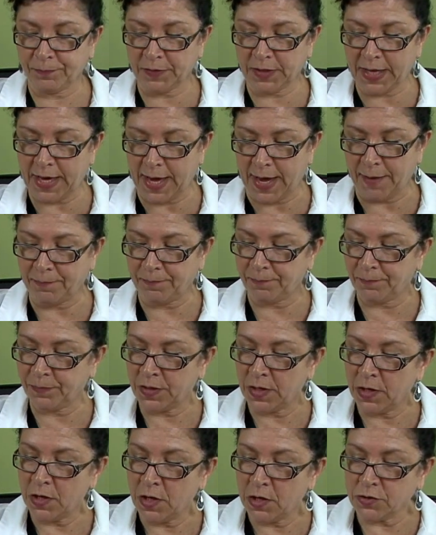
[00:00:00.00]
Okay,
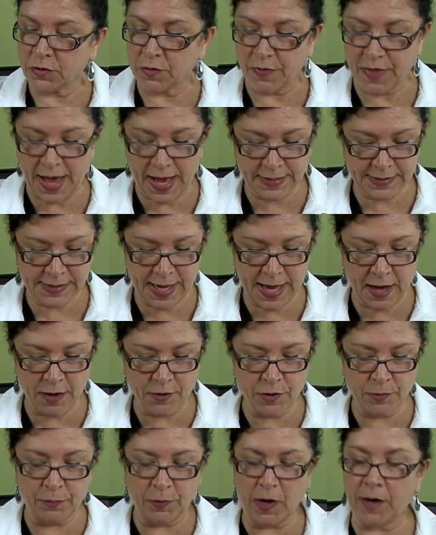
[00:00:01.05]
so that's how
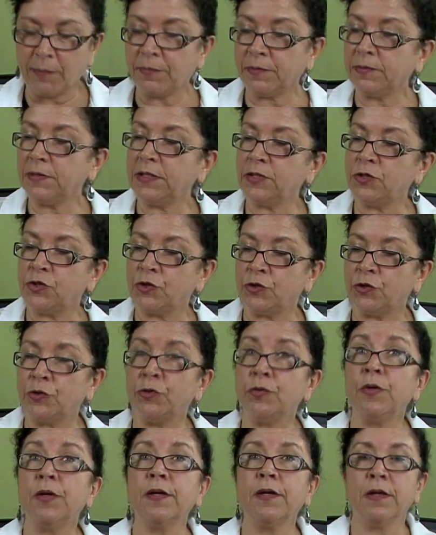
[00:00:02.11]
you properly
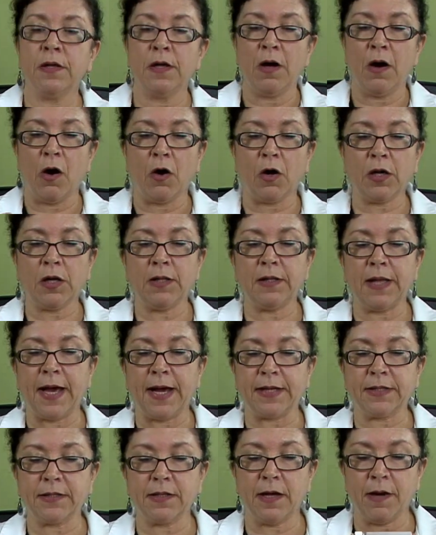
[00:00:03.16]
do or
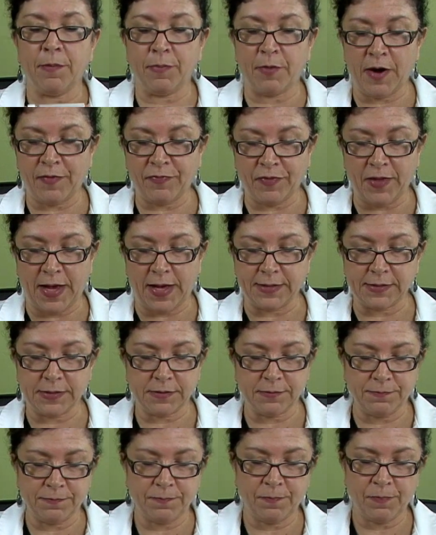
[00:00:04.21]
collect a breath
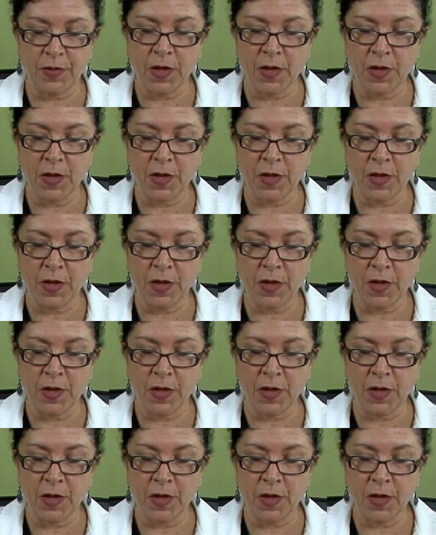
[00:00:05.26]
test.